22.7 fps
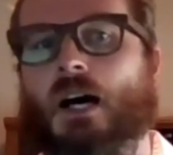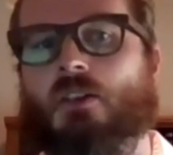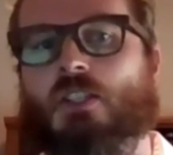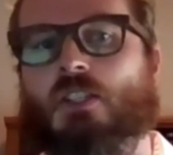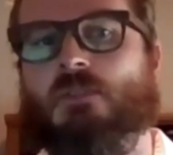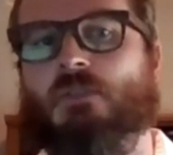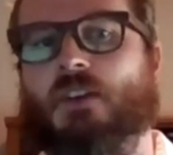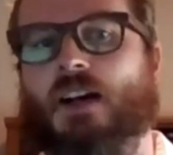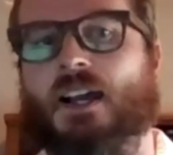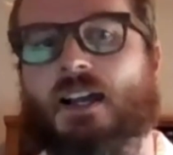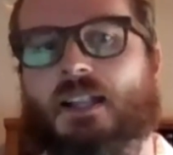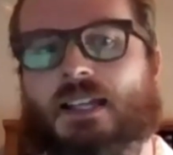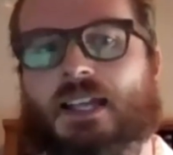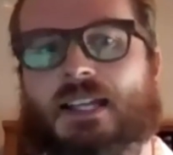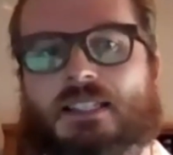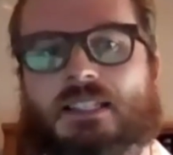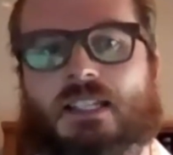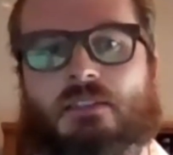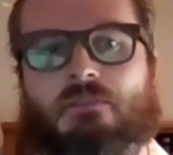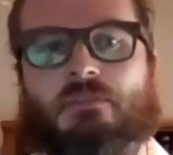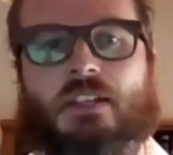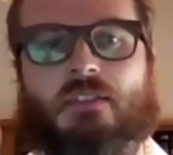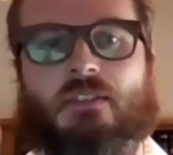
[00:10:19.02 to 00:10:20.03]
House File
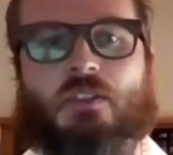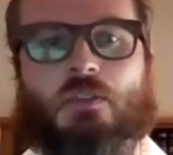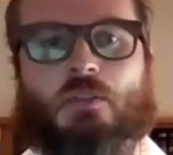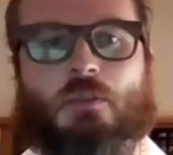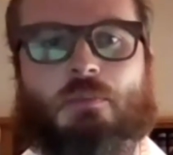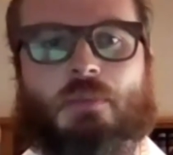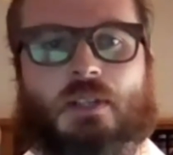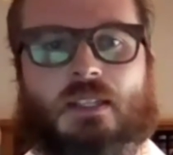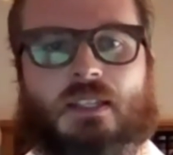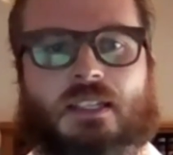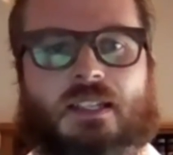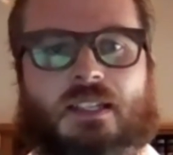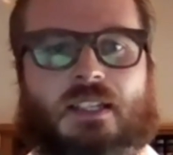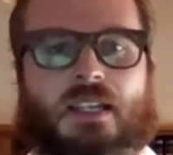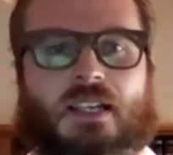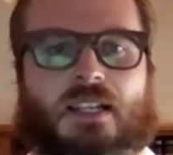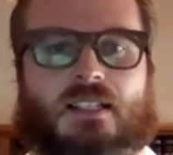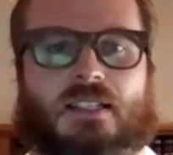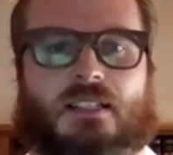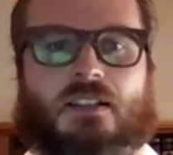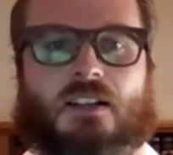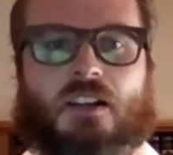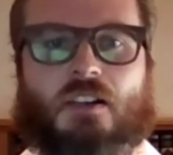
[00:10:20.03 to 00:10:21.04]
1850 would be the
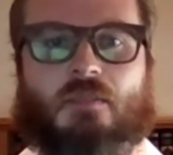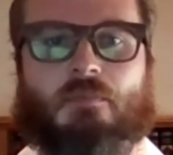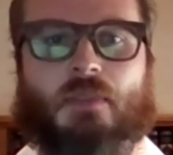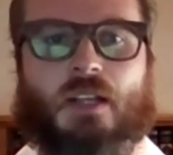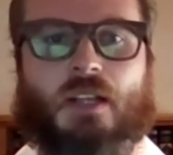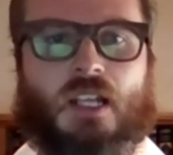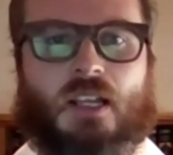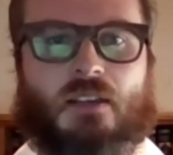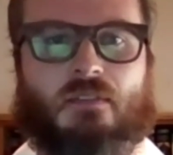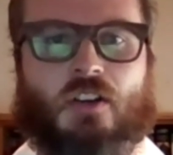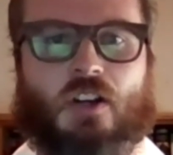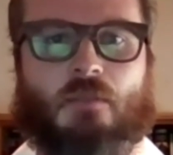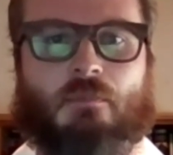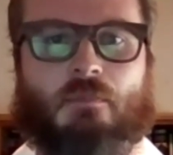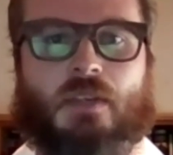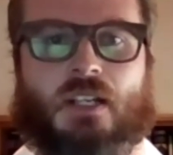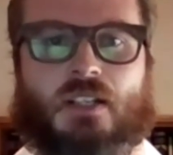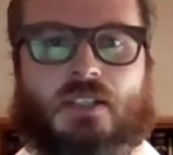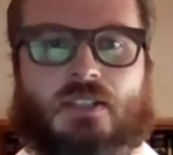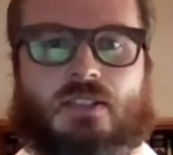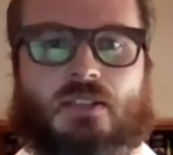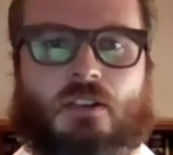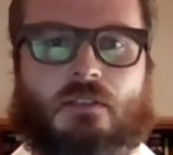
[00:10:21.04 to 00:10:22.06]
kickstart many of our
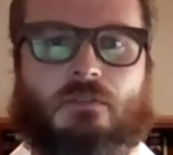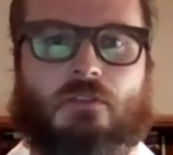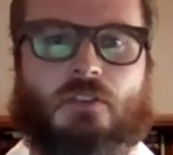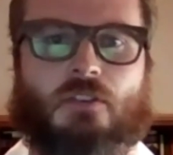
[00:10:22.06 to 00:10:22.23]
Minnesota